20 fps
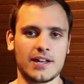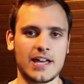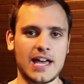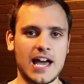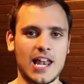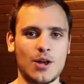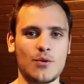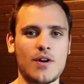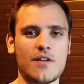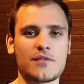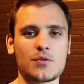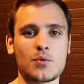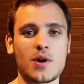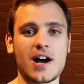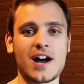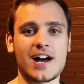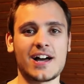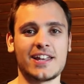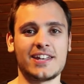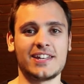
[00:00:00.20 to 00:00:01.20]
Hello
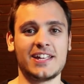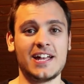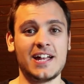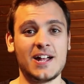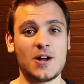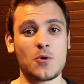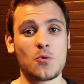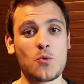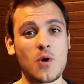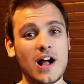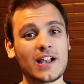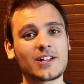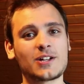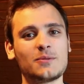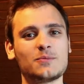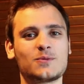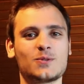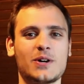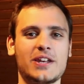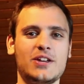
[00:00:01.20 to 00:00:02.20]
everyone!
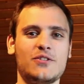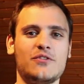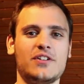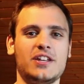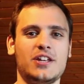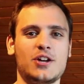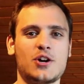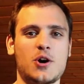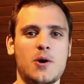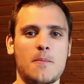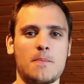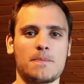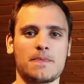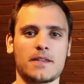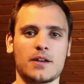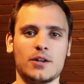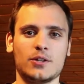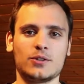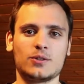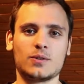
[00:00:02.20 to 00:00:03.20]
Welcome to a new video.
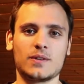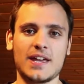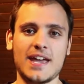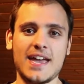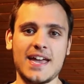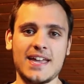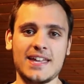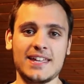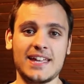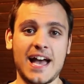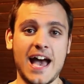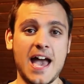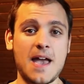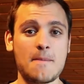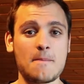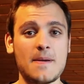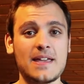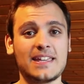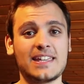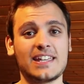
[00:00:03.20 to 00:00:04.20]
Today I
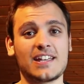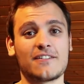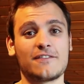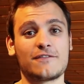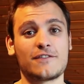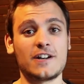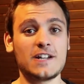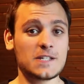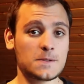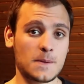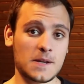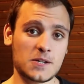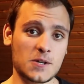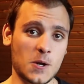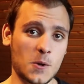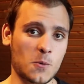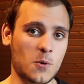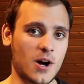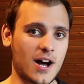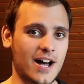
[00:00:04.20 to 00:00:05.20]
am making a very
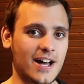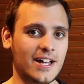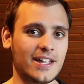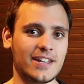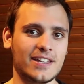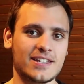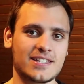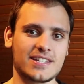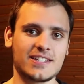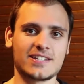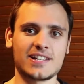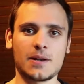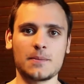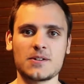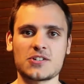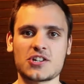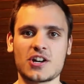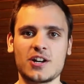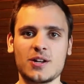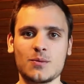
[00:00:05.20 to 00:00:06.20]
special one since I'll be
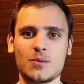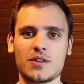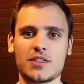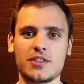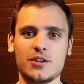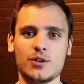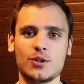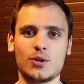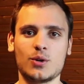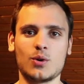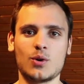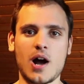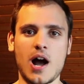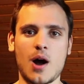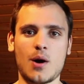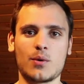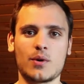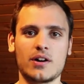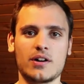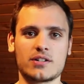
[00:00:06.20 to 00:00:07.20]
sharing with you
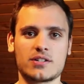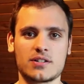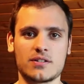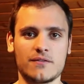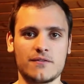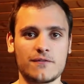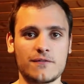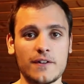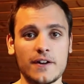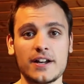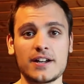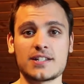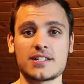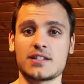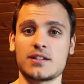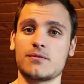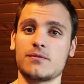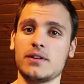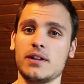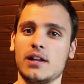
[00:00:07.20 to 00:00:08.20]
our
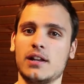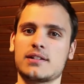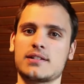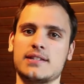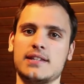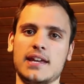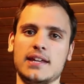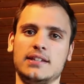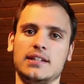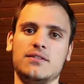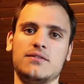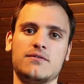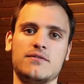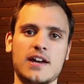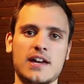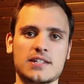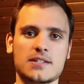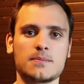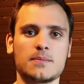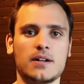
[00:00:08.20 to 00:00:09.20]
first real estate
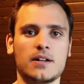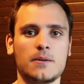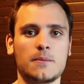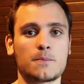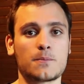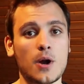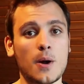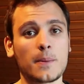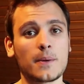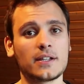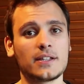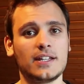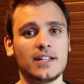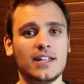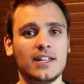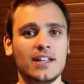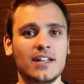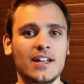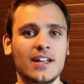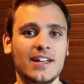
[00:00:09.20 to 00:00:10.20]
investment
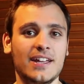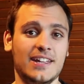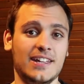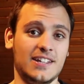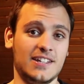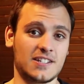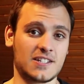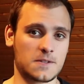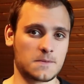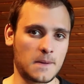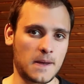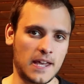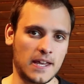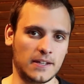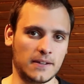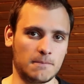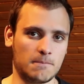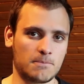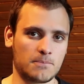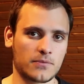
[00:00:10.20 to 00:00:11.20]
property in
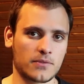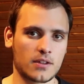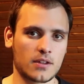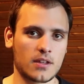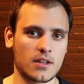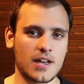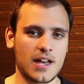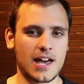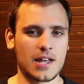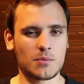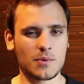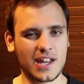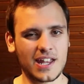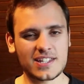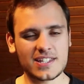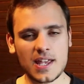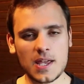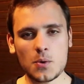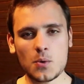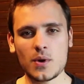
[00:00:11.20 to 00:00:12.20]
Spain. And when I
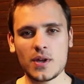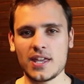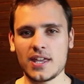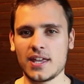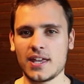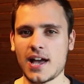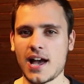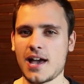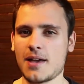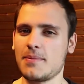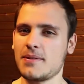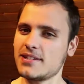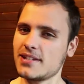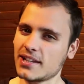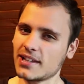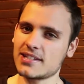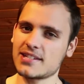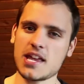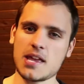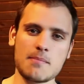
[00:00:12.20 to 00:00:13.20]
say we, I
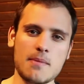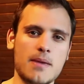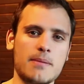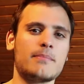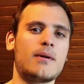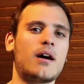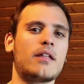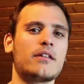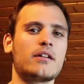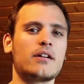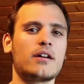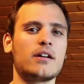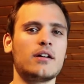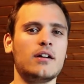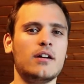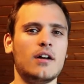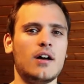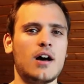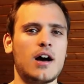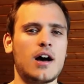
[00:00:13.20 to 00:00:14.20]
basically say my mother